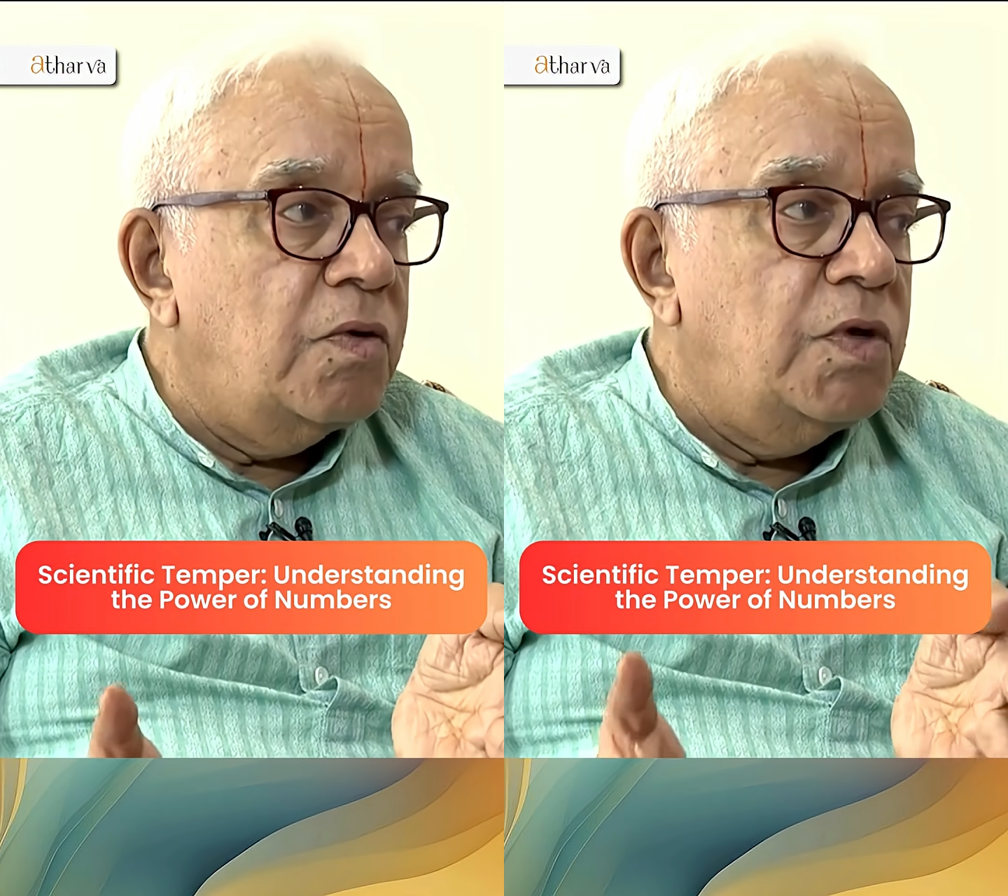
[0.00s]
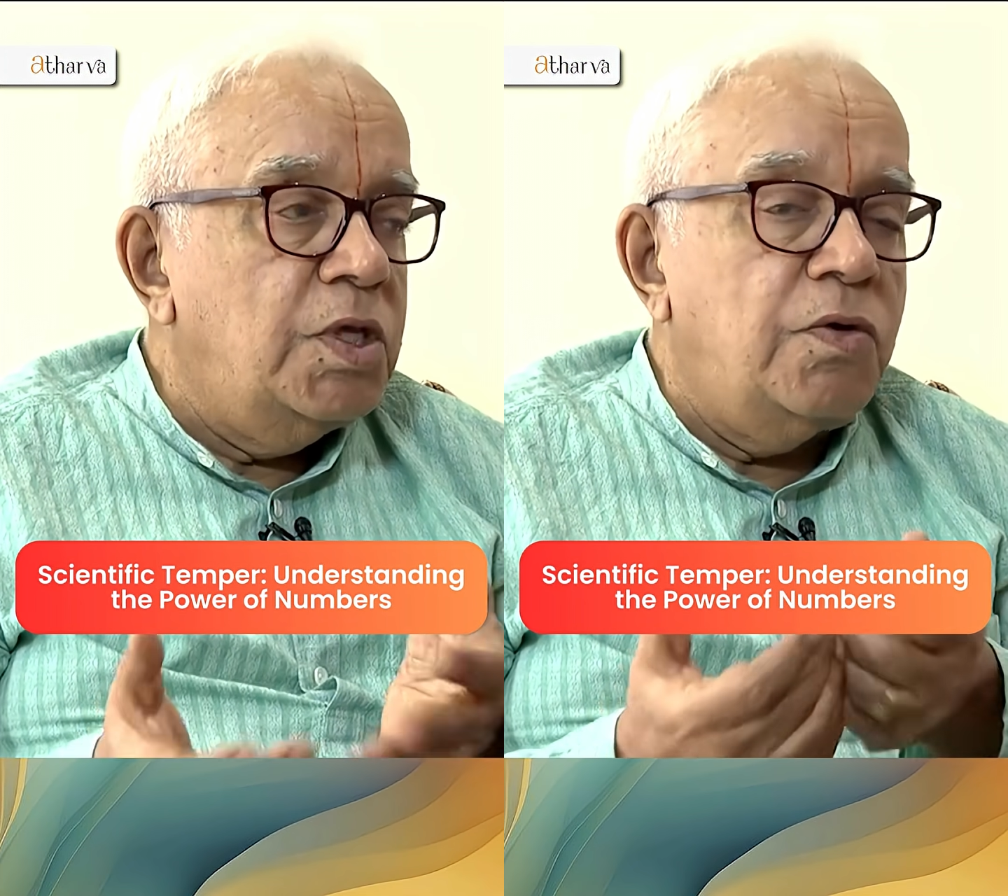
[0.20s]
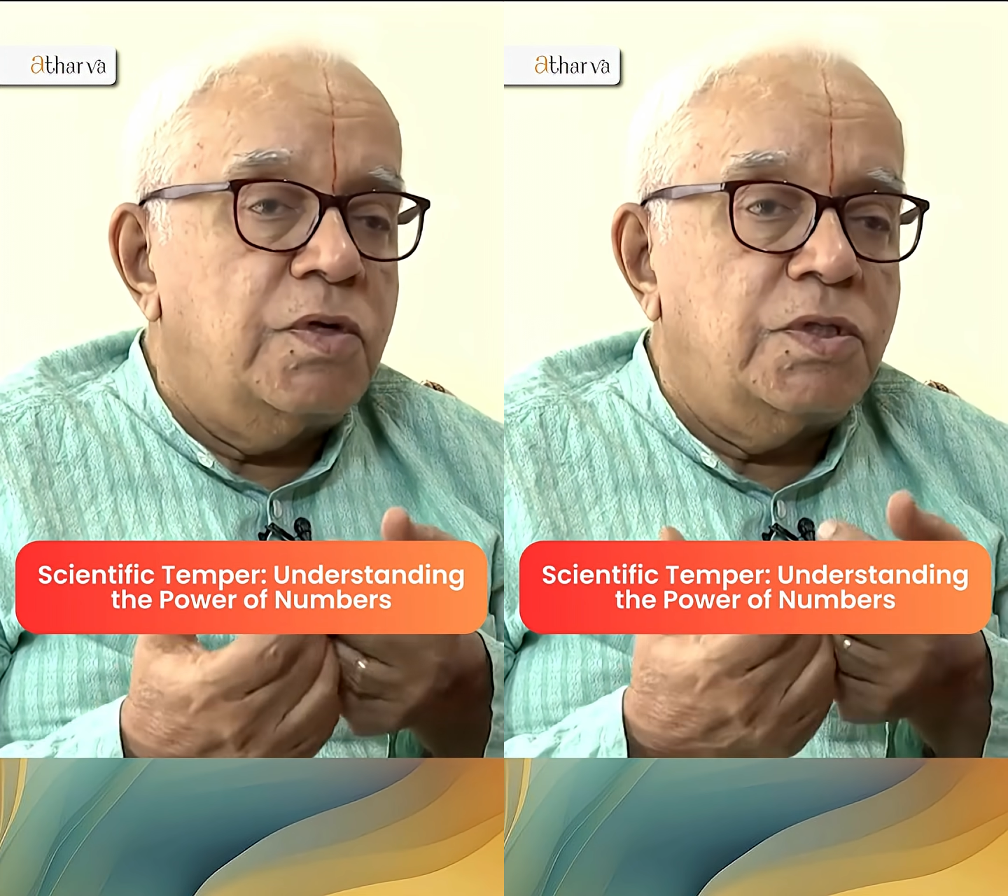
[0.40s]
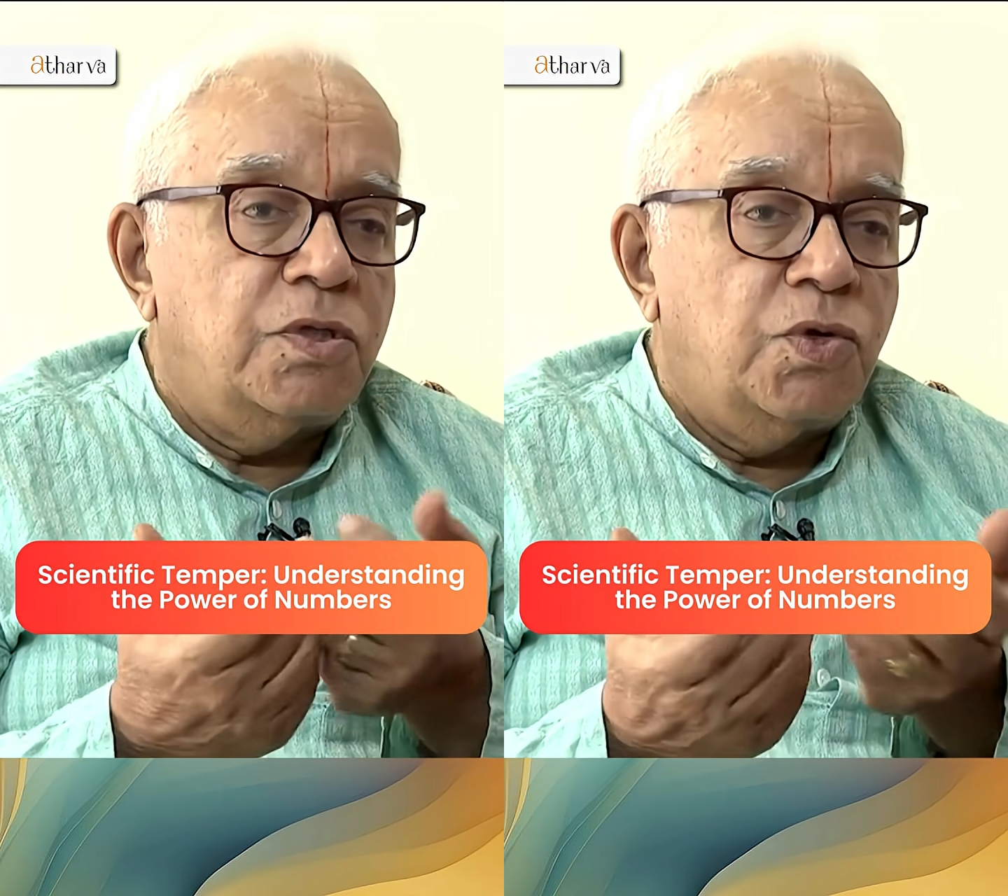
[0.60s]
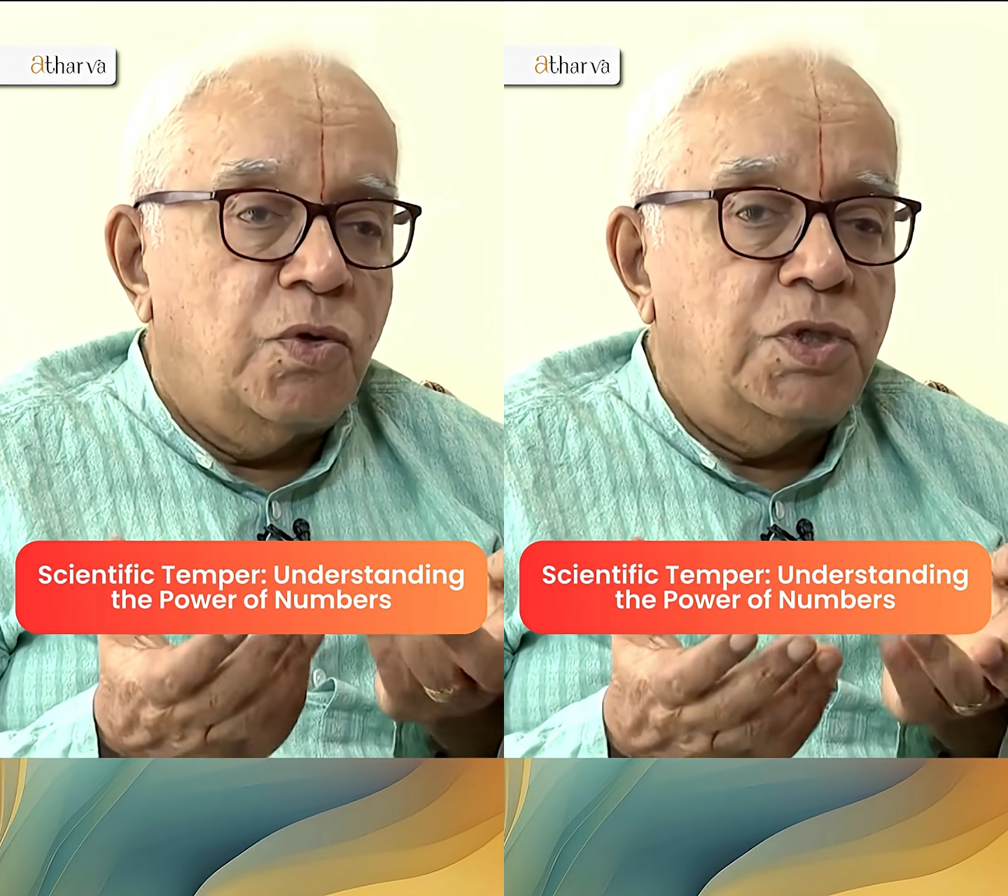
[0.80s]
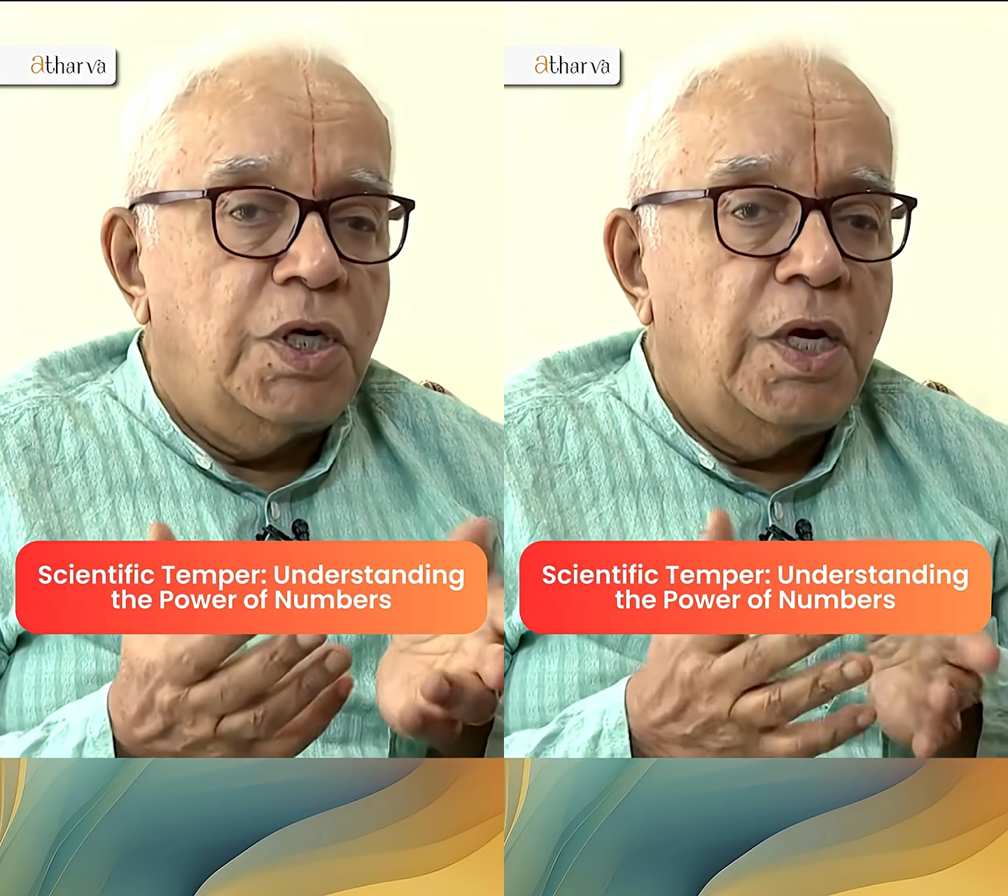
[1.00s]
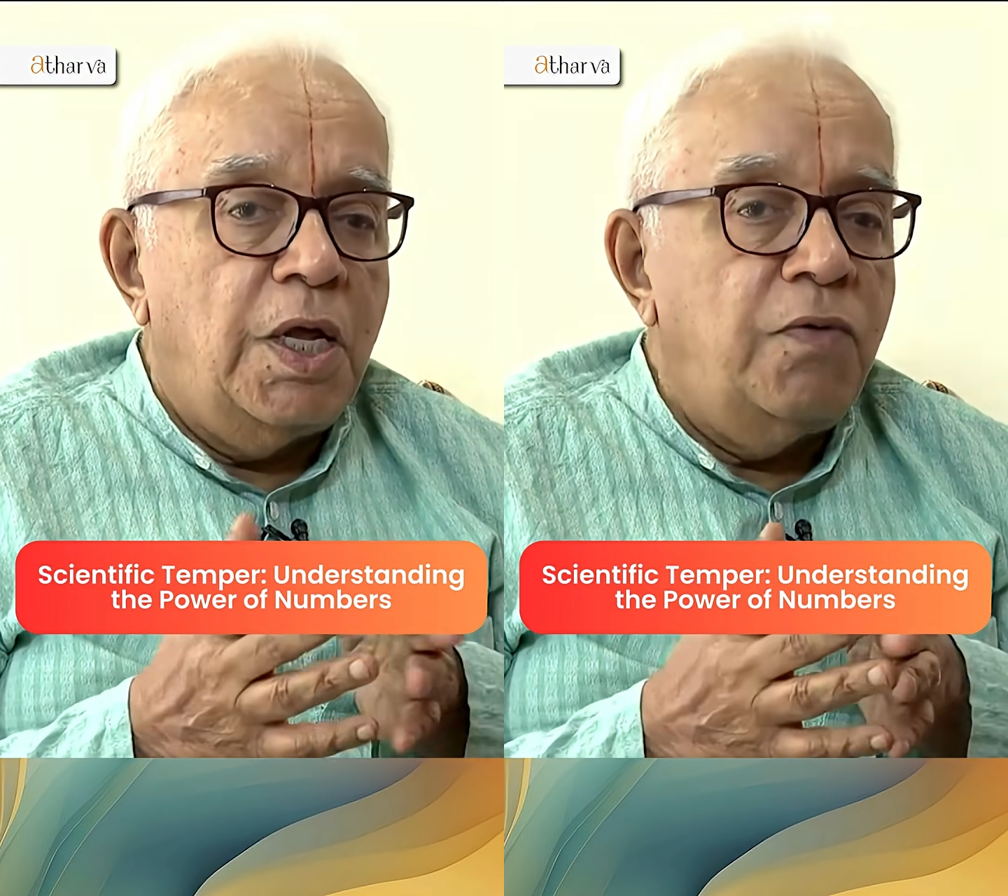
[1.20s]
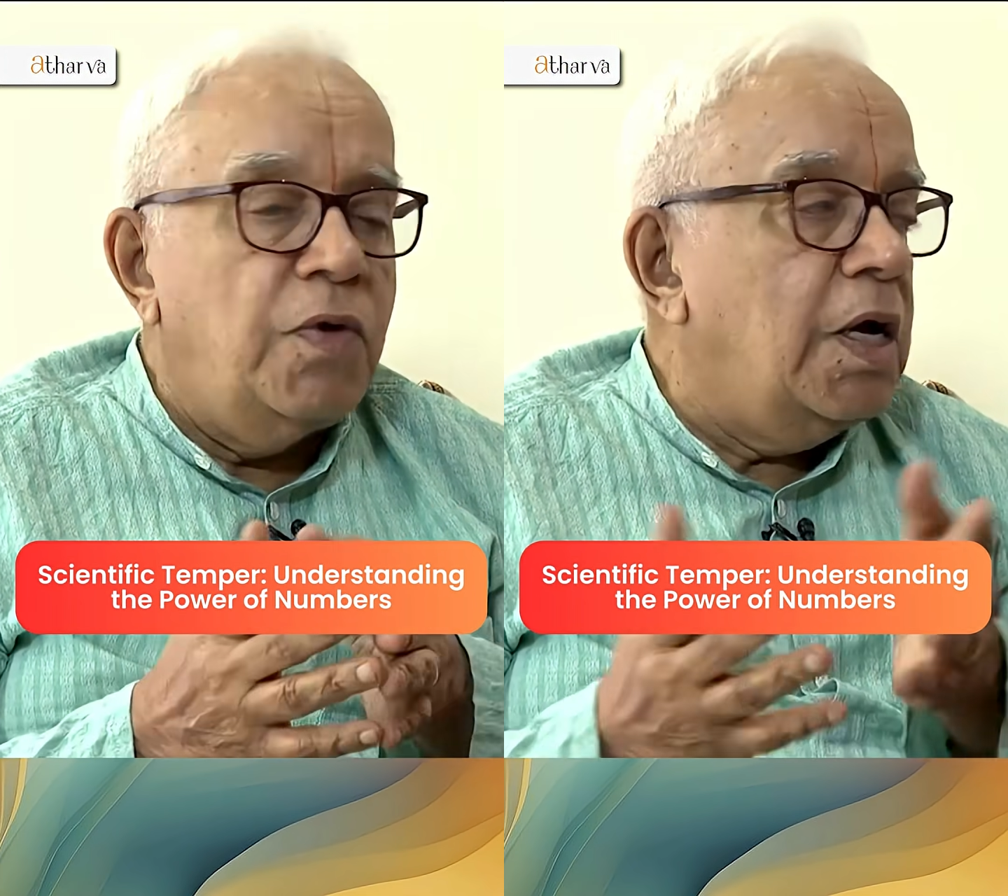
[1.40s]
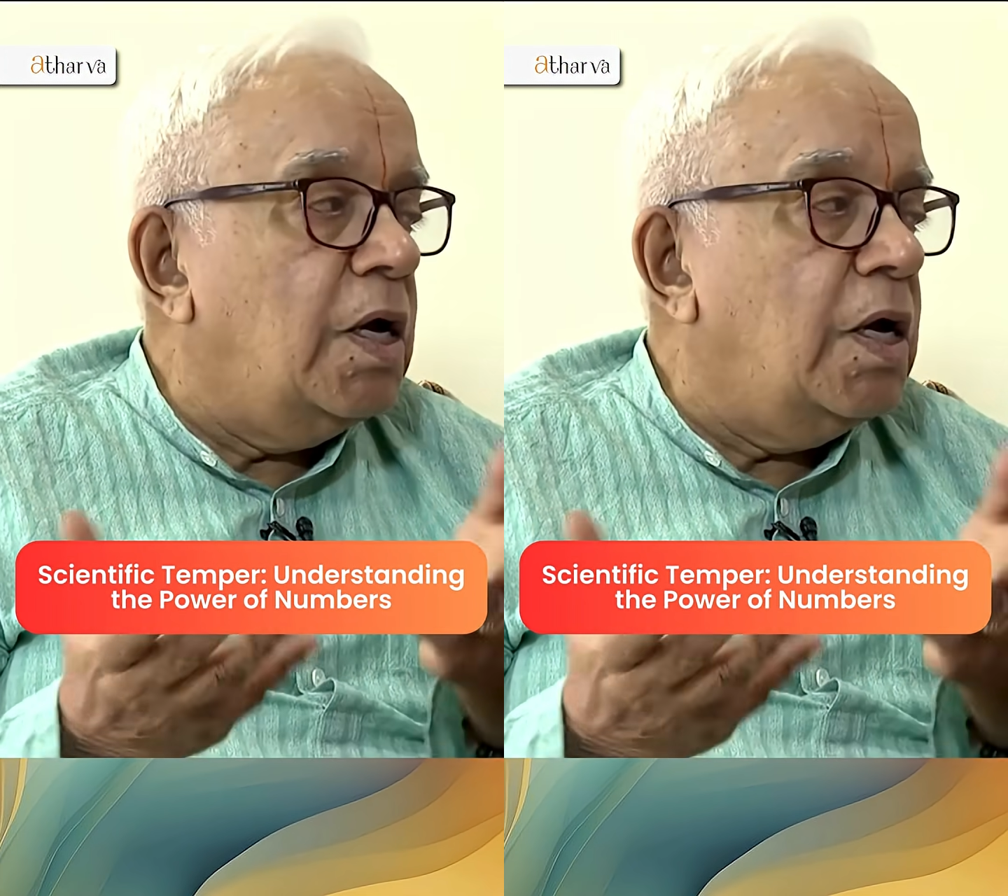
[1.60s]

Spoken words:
or whether it is a social life, I